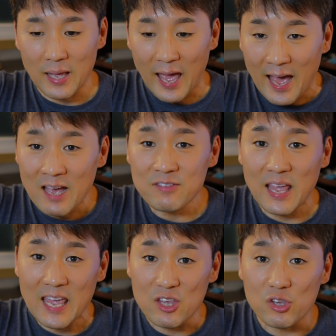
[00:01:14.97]
As
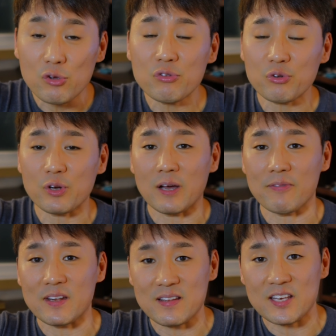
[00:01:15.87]
a user of
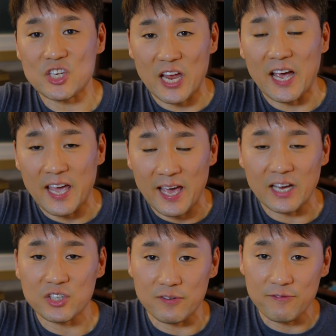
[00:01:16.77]
the DJI
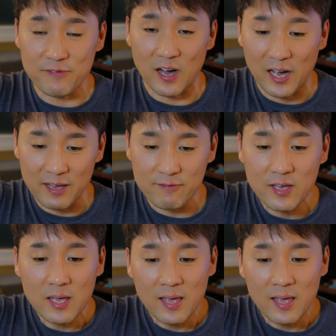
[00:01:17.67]
Action 5